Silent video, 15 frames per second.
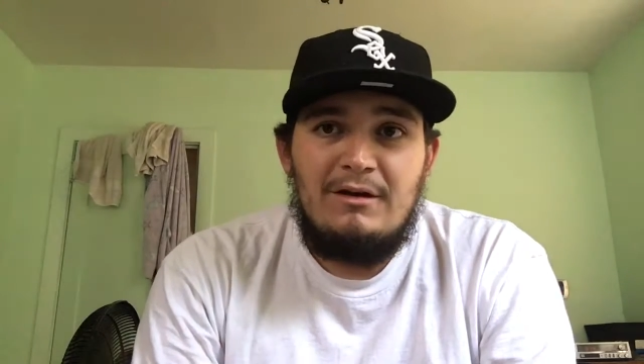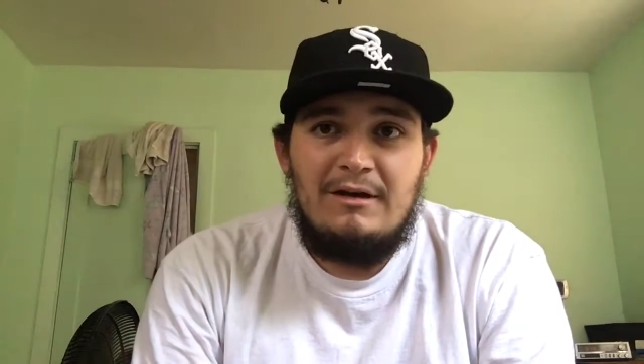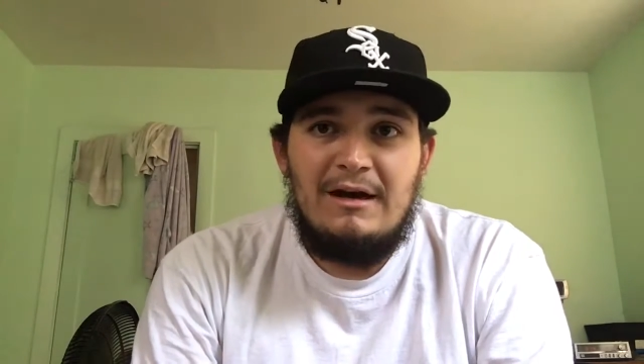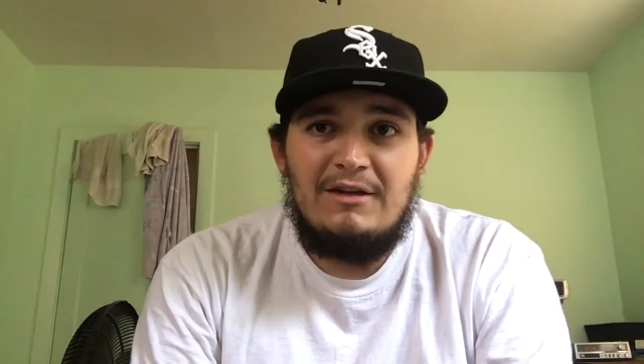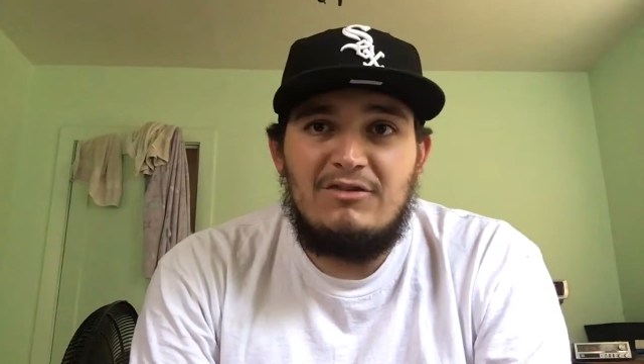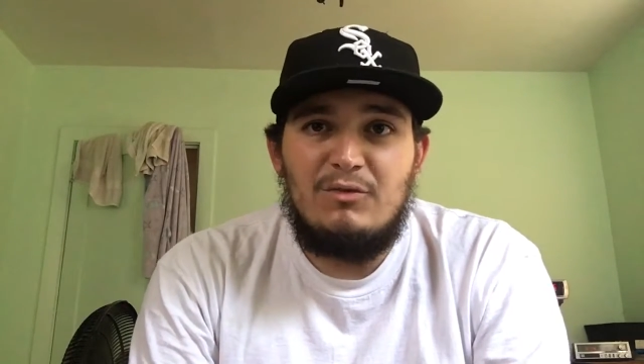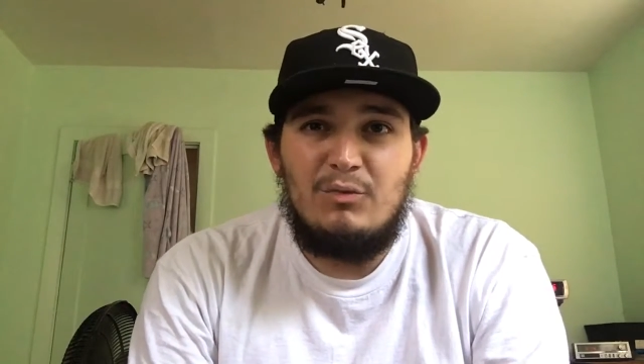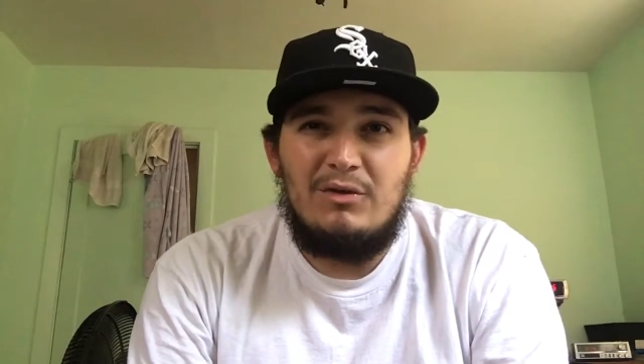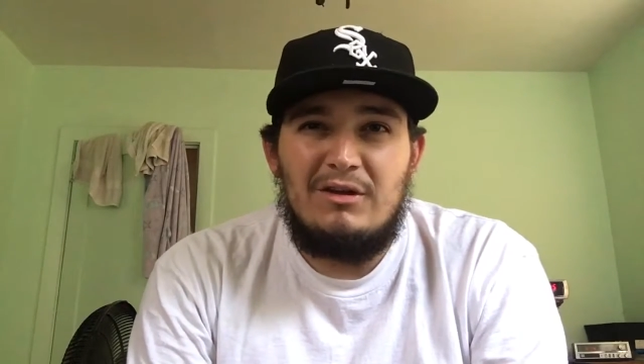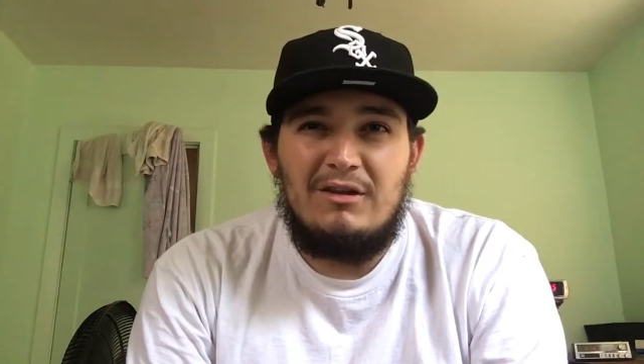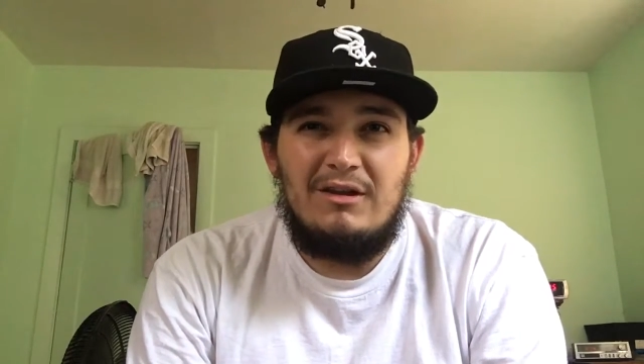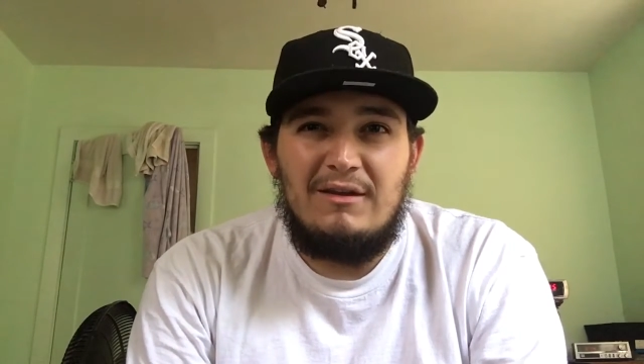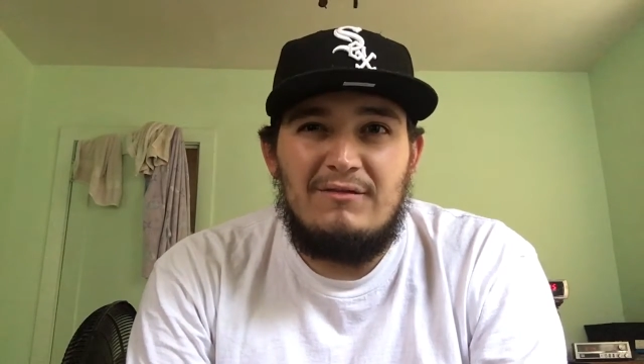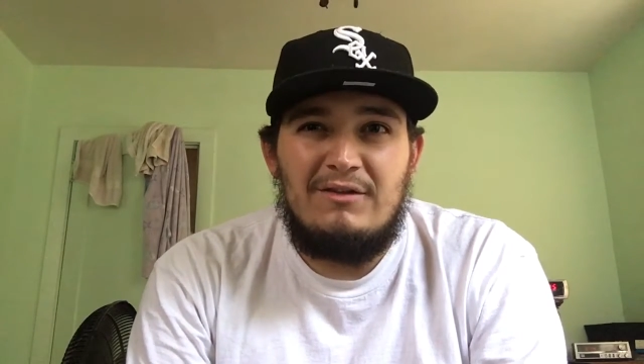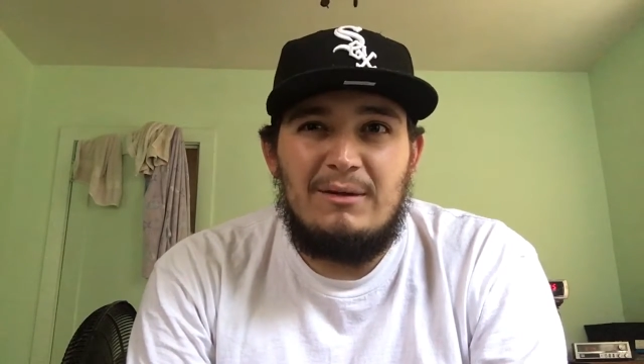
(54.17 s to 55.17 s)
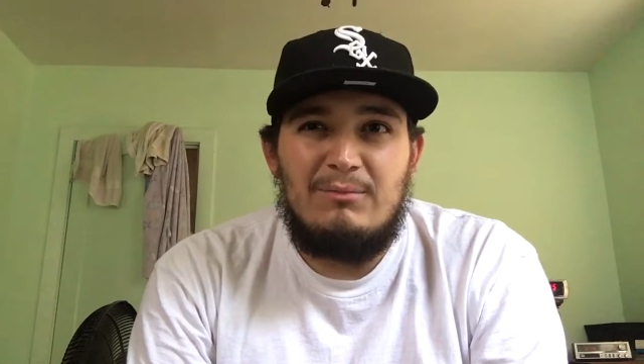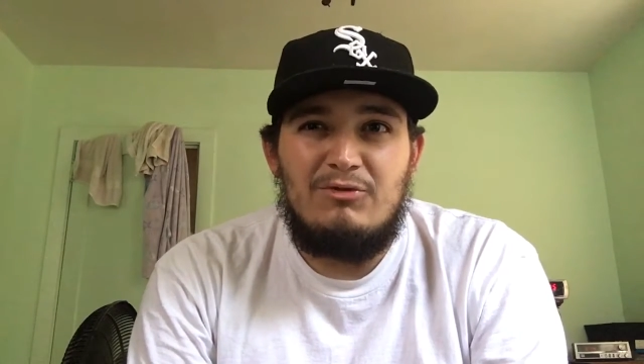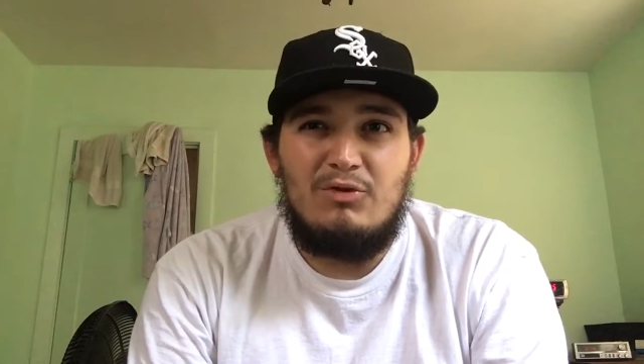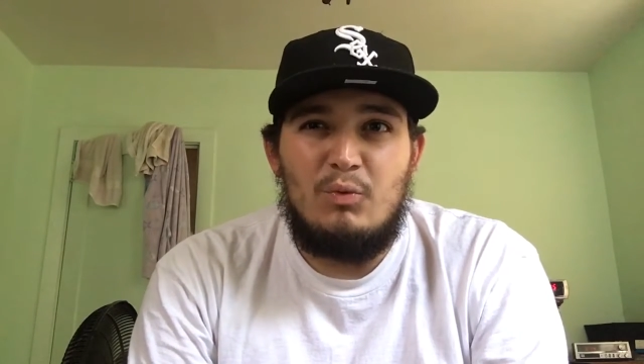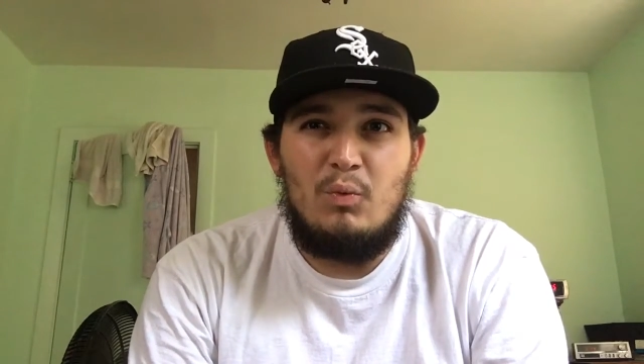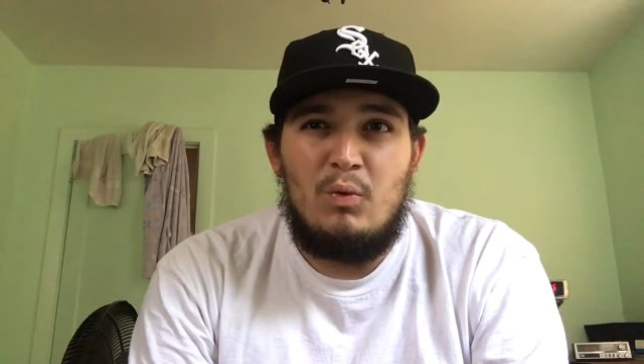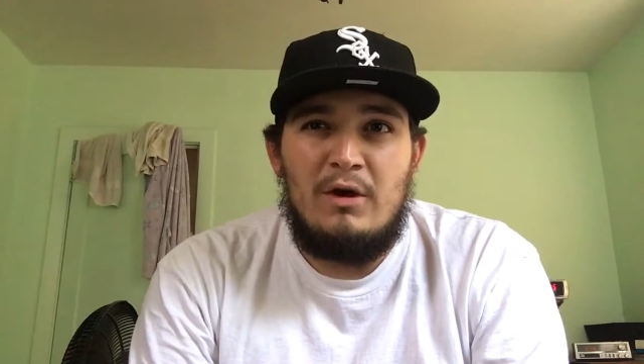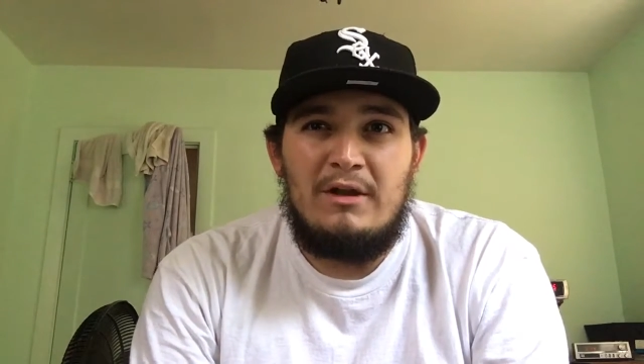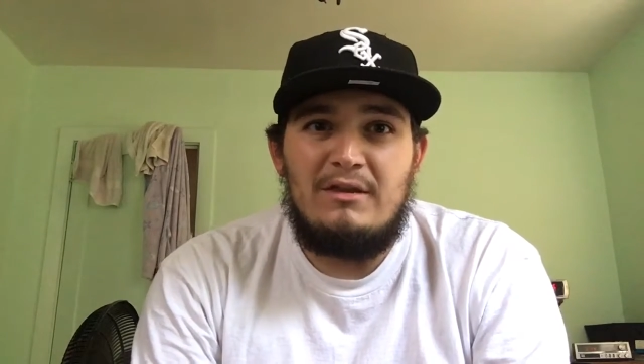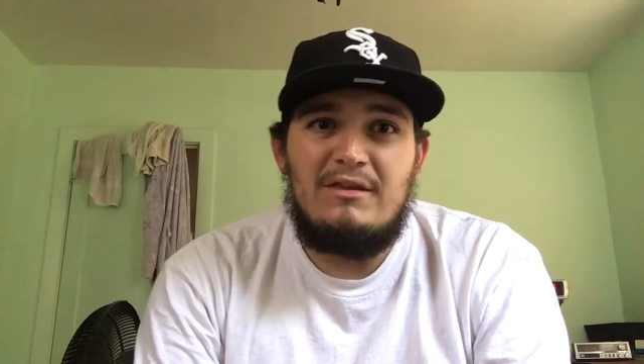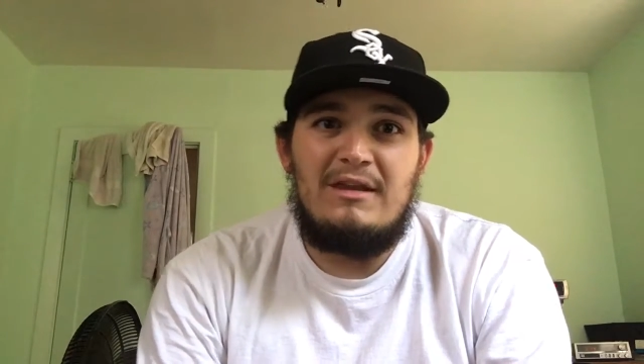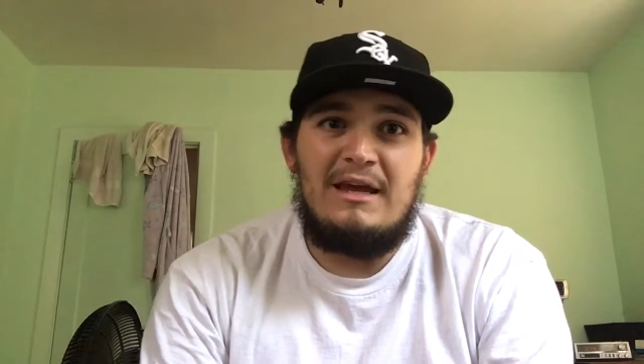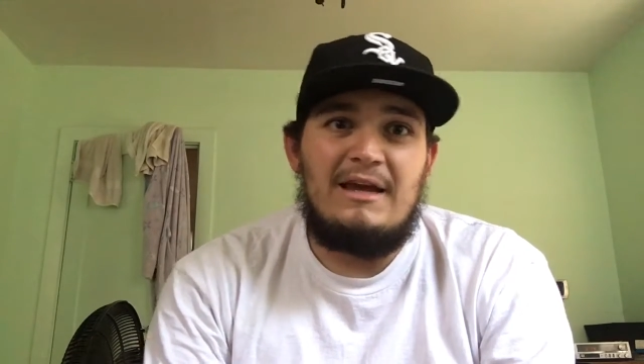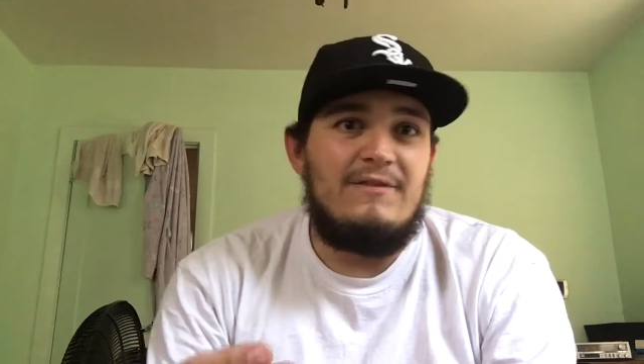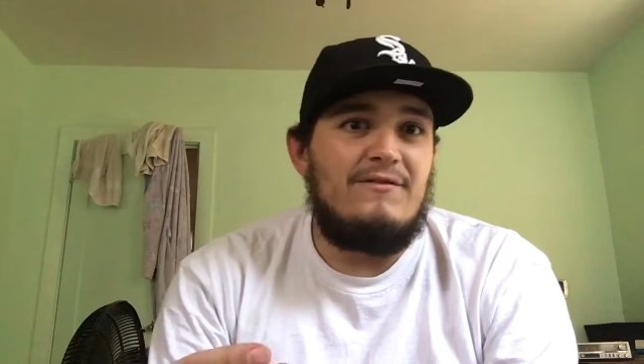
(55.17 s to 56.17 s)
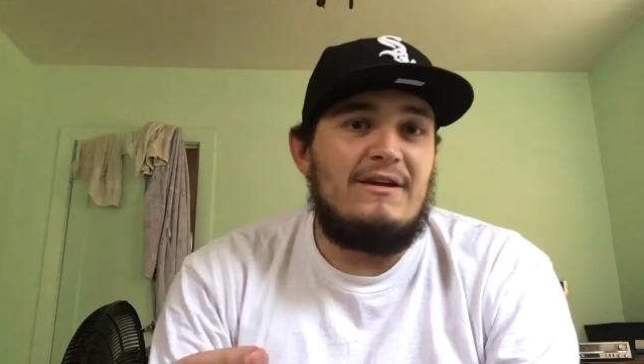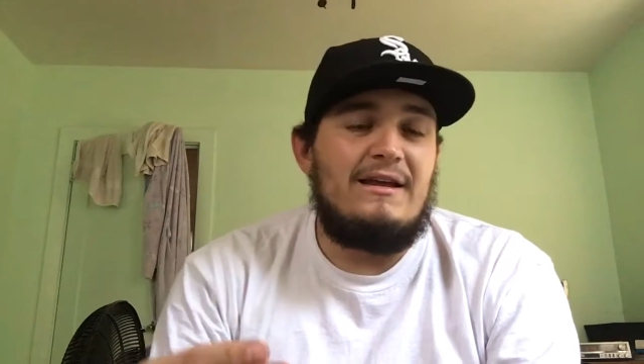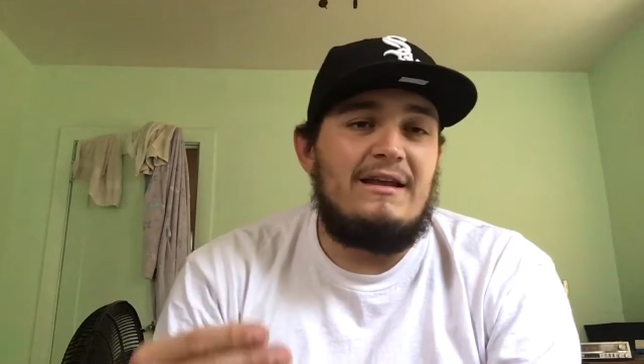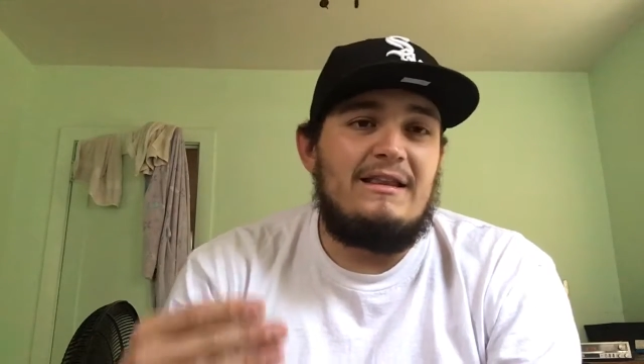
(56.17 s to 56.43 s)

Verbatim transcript: he hasn't really lived up to what they've